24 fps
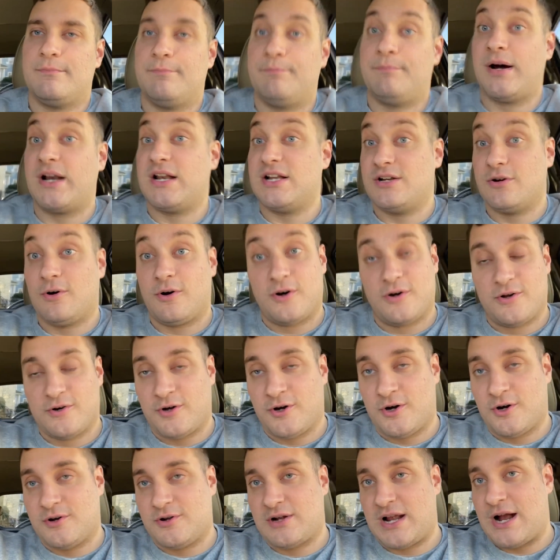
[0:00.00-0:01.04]
But in
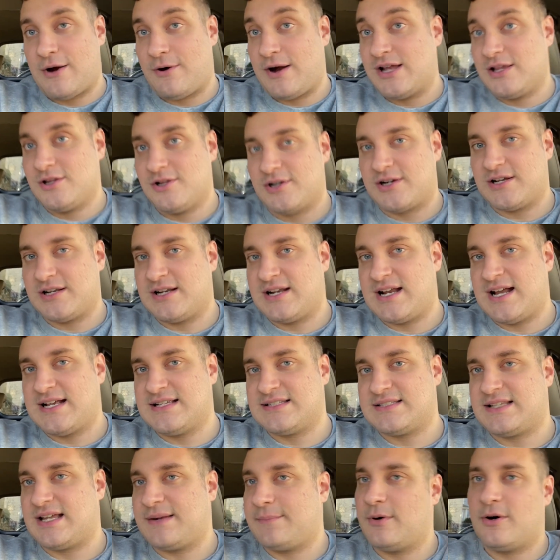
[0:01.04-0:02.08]
all, how I look at it
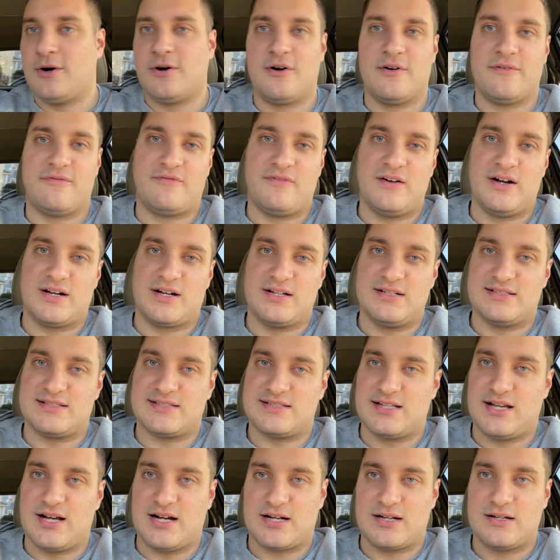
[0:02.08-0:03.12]
as, they all fucking
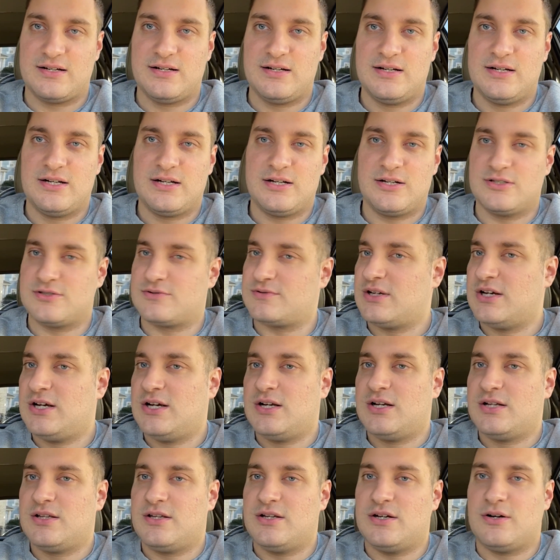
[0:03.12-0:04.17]
suck. Because
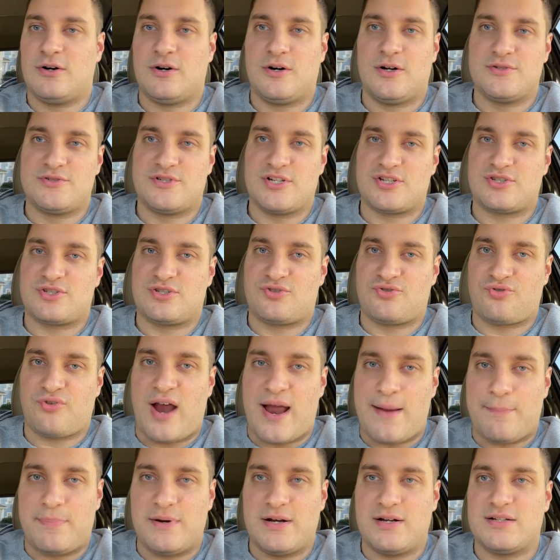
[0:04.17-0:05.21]
they're all just
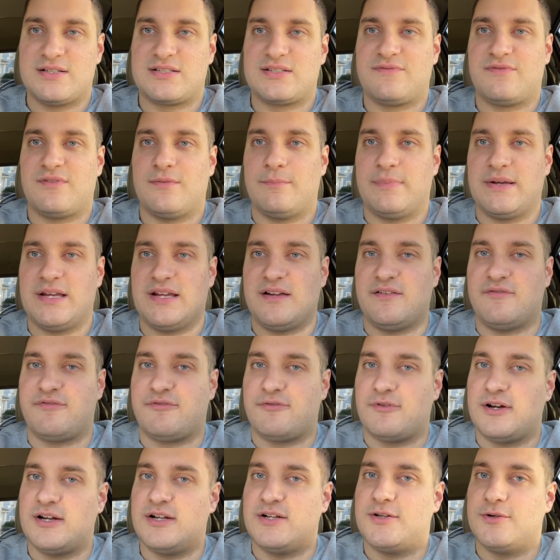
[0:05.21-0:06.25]
trapping us from being
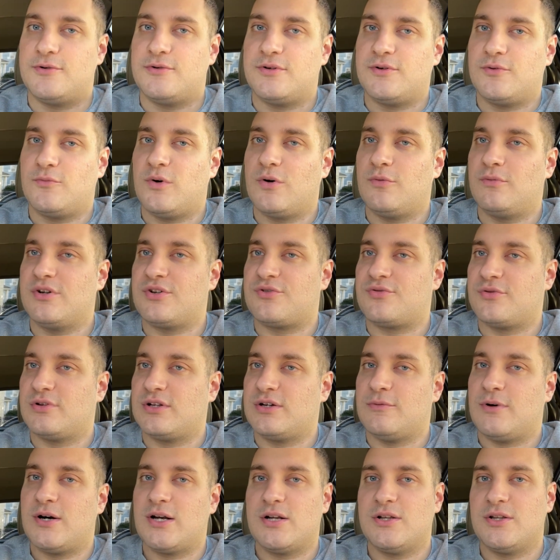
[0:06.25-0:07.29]
free, doing what we truly
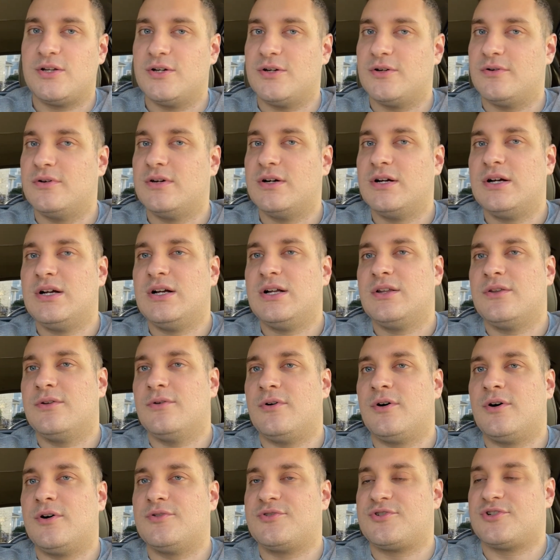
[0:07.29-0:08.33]
want to do. They're
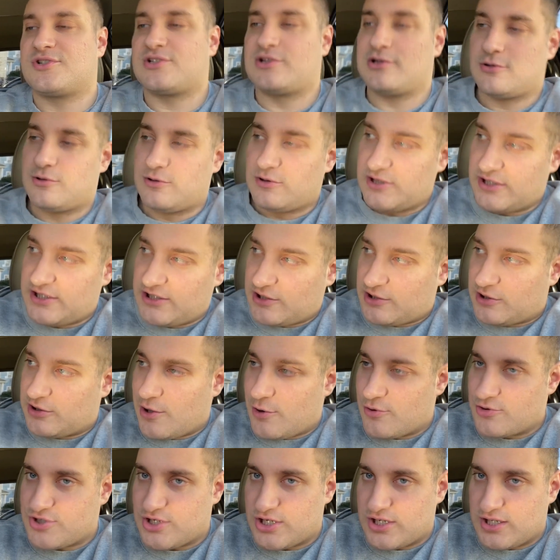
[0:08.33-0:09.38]
all just literally
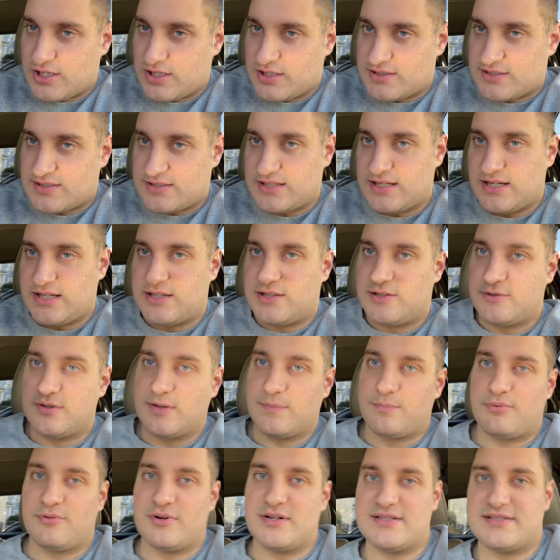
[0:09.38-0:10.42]
enclosing us into a
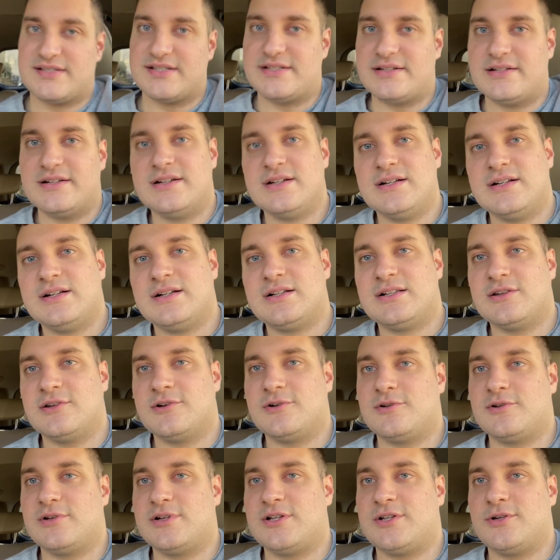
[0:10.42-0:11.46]
prison.
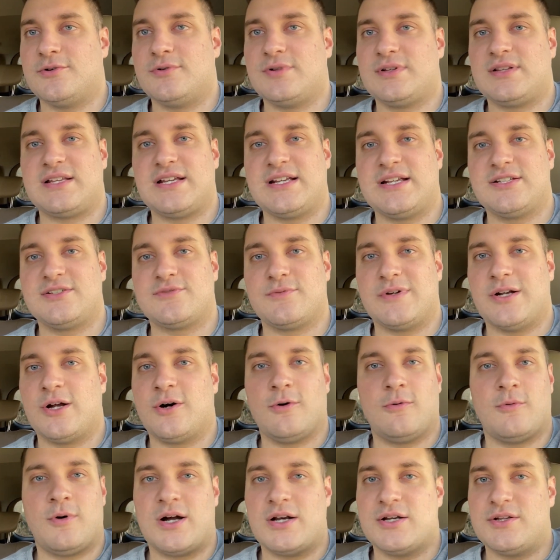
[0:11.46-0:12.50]
Literally doing things we
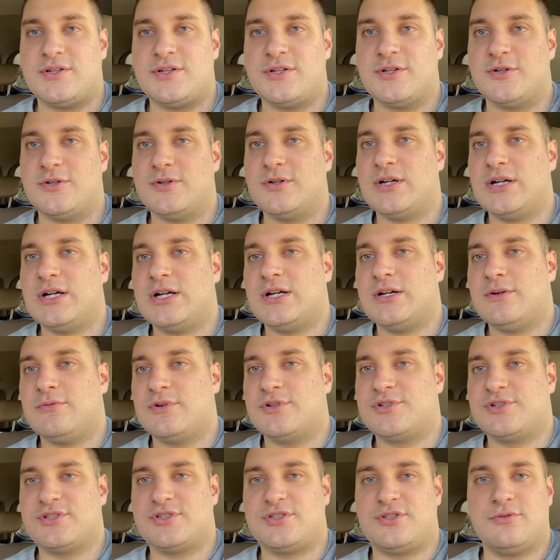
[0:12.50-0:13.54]
don't want to do. We're
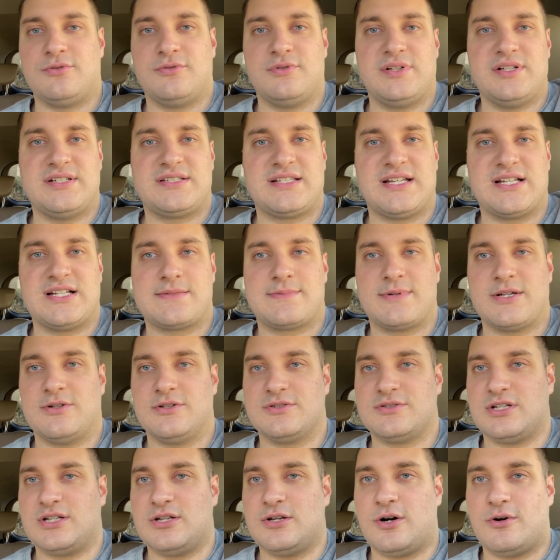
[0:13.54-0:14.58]
just doing these things
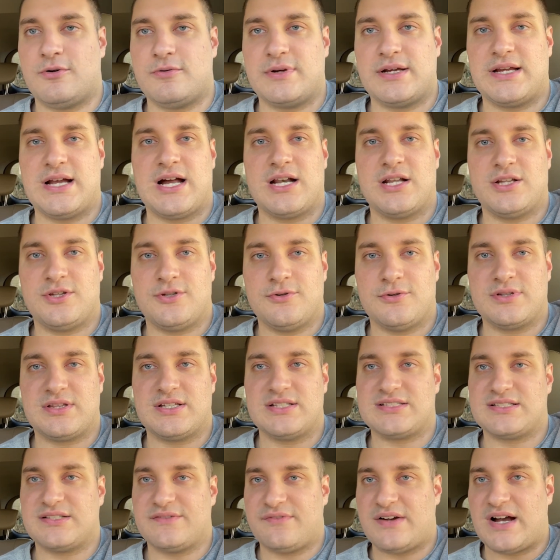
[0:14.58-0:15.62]
because we know we got to do it to
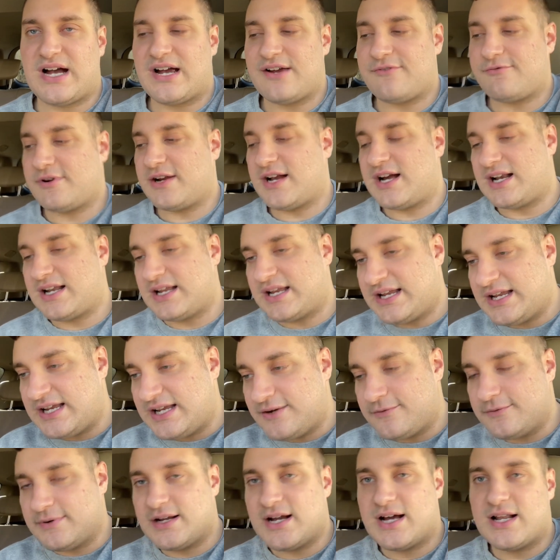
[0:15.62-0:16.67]
survive. We got to
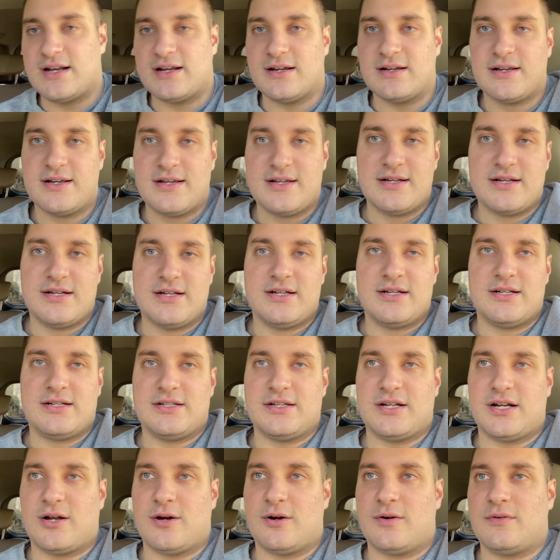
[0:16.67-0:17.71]
eat. We got to,
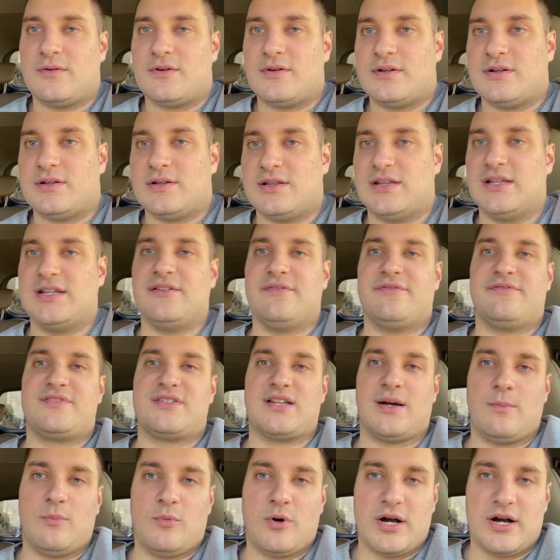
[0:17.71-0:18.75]
you know, live
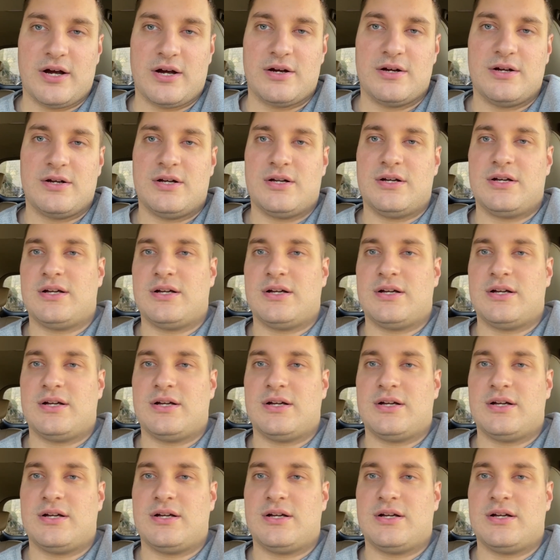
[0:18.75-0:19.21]
somewhere.